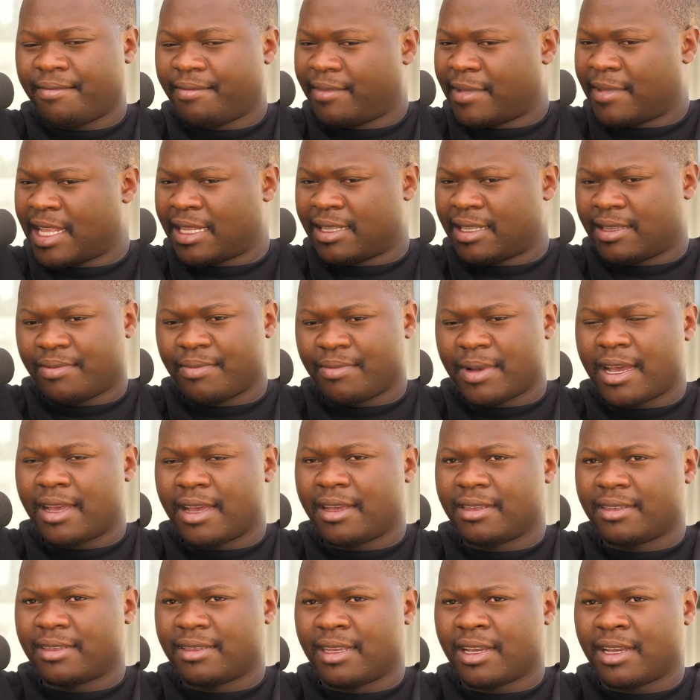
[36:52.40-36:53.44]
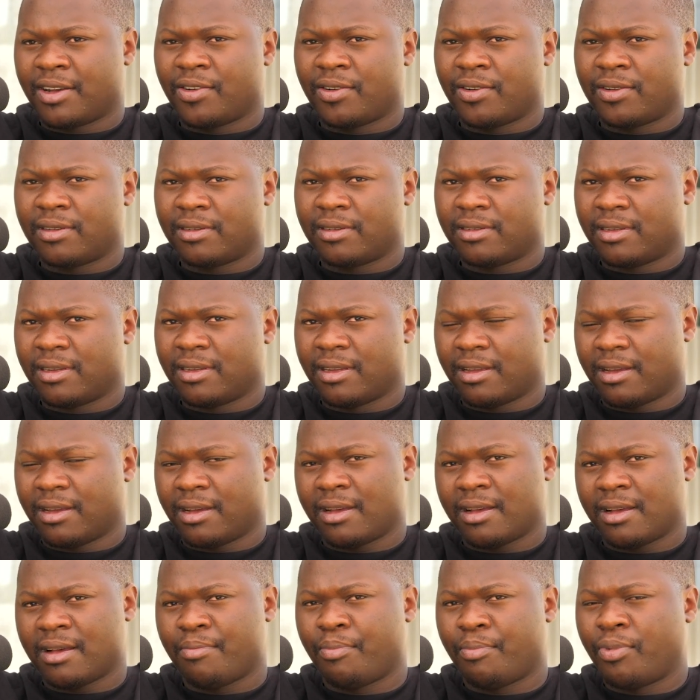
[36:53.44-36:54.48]
That's my second
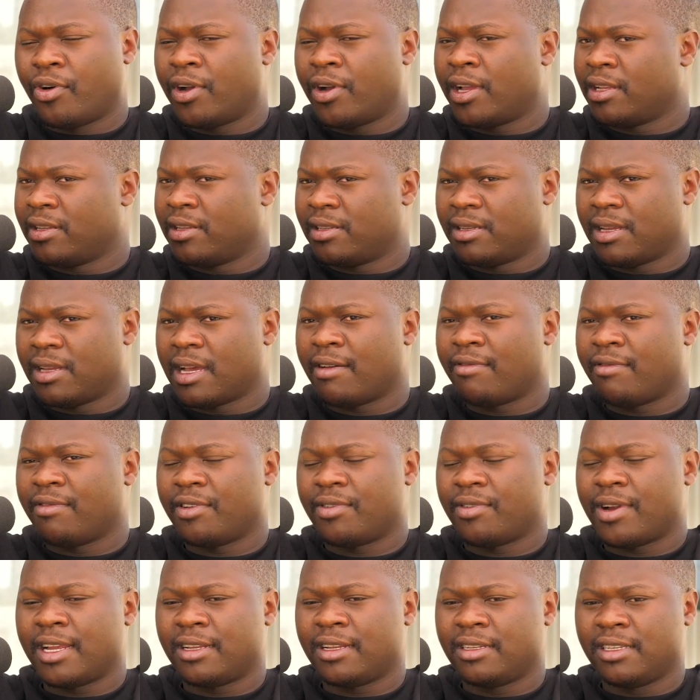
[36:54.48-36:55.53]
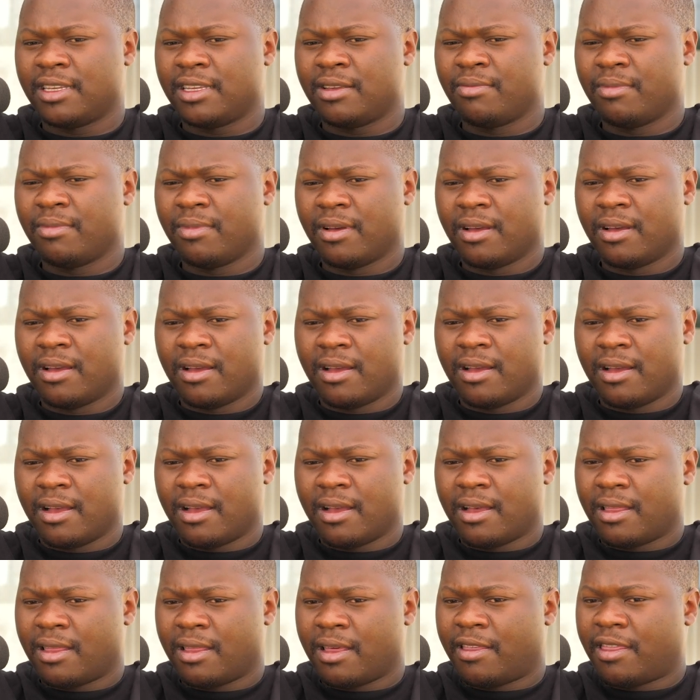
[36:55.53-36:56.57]
point. Have the right team.
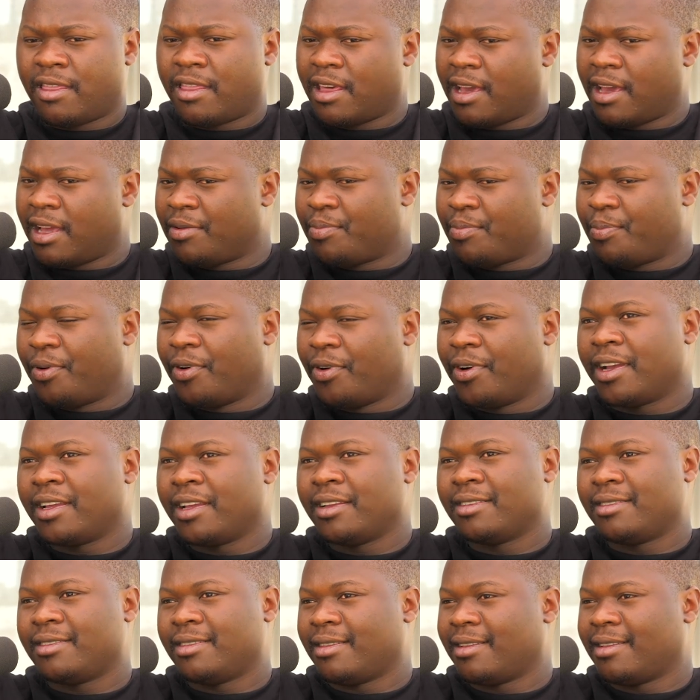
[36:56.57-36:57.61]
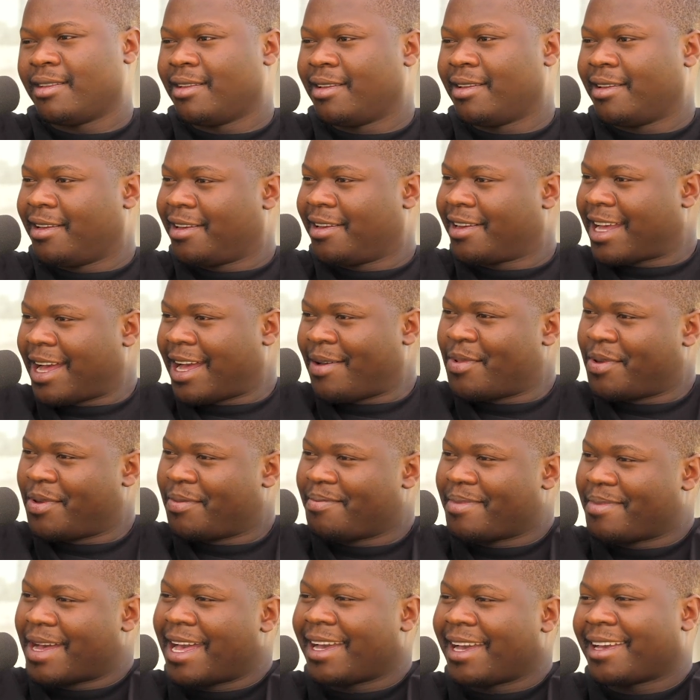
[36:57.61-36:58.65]
The third point, coming
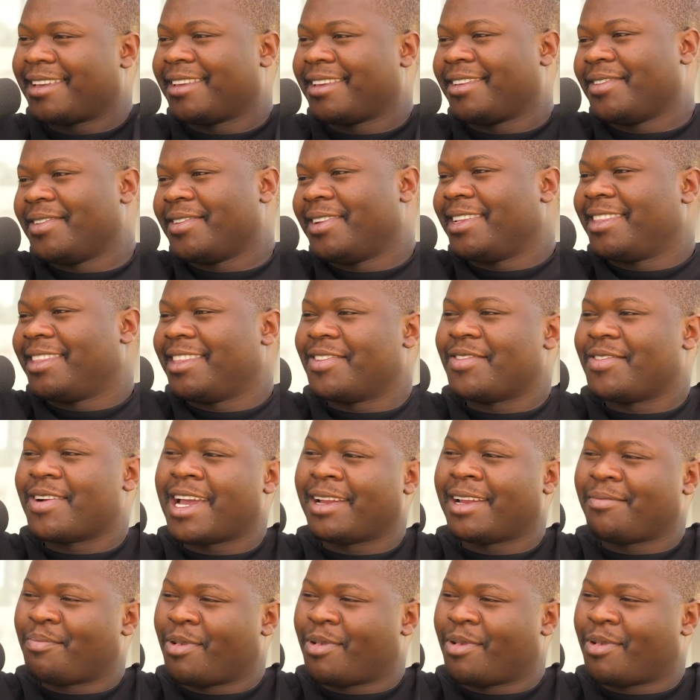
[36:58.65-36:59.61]
back, you need the right